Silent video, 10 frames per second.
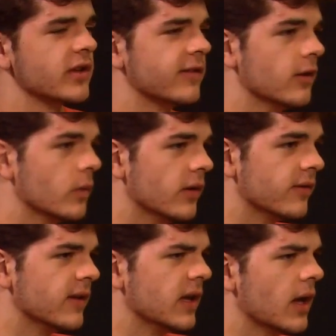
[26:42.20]
the two
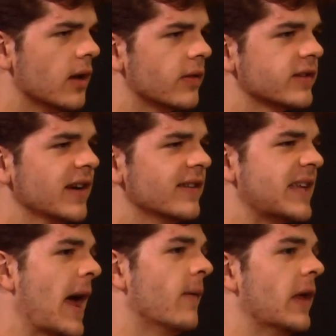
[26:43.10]
is the side of
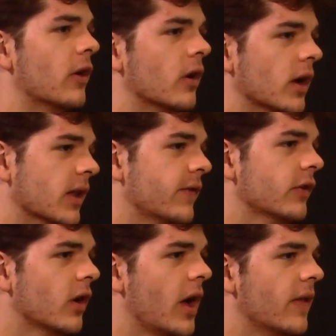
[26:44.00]
the town they are on. If
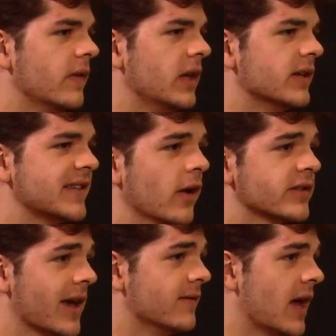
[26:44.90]
you're on the south
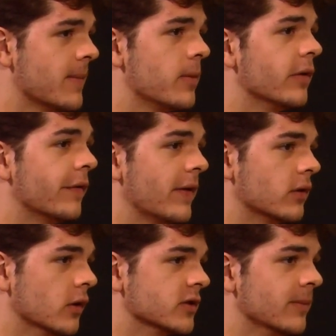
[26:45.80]
side of town, maybe you
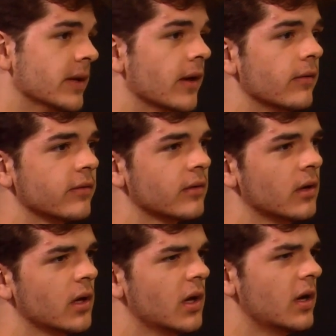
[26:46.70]
favor Los Amigos.
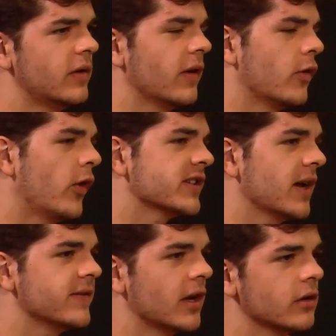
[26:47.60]
If you're on the north
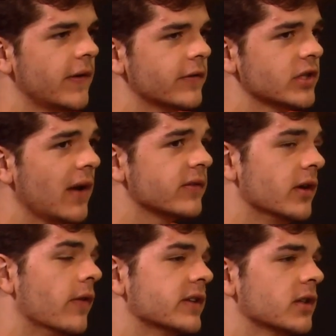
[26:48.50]
side of town, you'll favor Chavez.
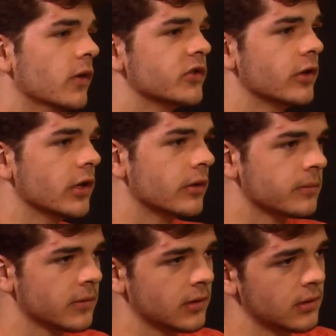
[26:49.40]
That's closer to
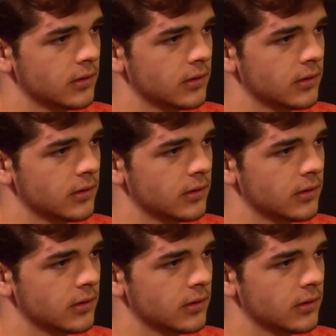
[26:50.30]
you.